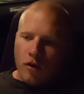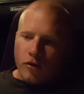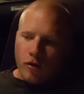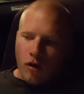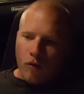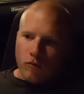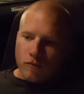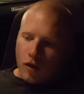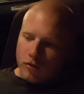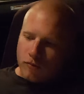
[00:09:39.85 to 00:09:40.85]
you know,
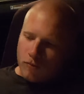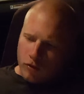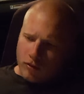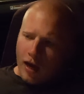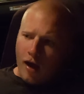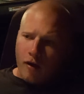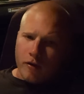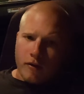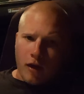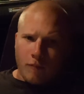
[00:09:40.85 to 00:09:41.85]
I look down
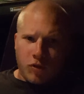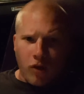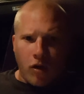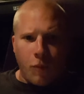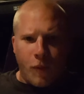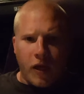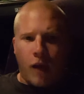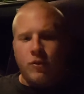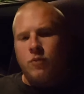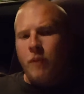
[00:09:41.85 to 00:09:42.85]
and I'm starting to pick
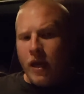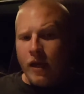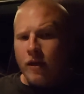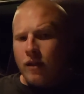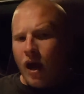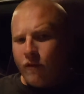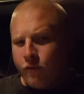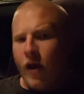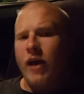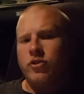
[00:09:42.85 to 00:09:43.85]
up speed a lot
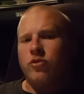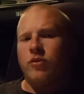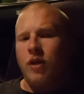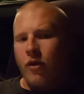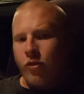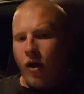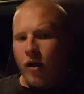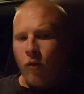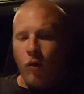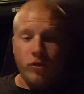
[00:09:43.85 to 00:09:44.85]
faster than I thought
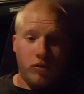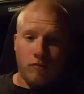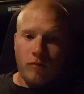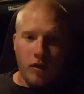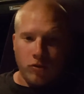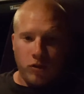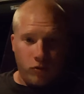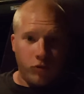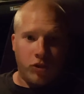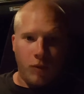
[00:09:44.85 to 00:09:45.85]
I was. The hill's a
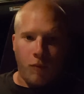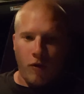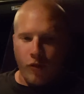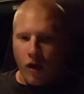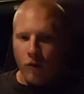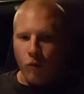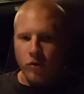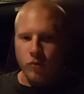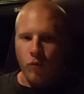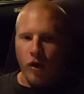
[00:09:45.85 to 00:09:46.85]
little steeper than I thought it
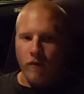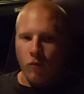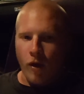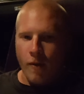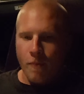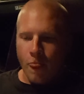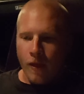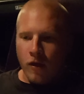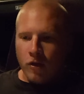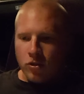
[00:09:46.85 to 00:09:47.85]
was or whatever, right?
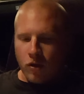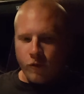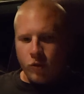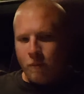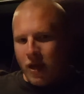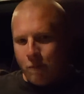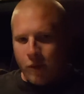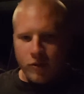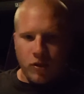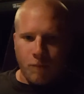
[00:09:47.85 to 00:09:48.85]
So if your speed
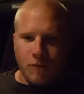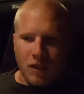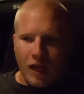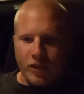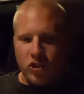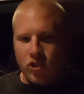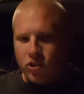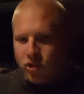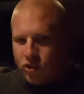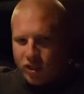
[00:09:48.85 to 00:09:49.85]
picks up to like
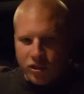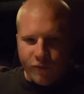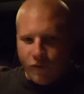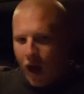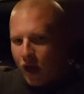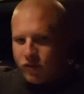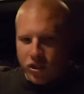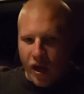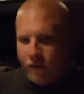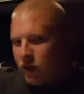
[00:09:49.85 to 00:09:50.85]
65,
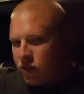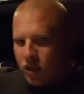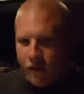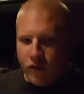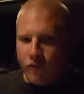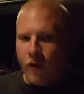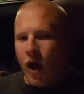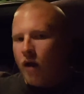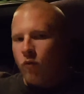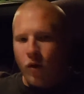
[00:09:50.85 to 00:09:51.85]
70,
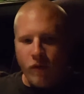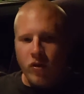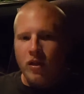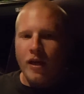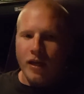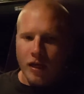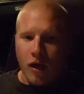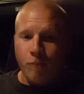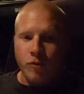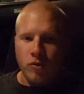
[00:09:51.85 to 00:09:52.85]
75 or whatever you let it get
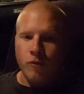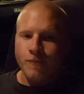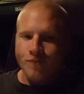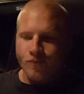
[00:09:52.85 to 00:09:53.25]
up to,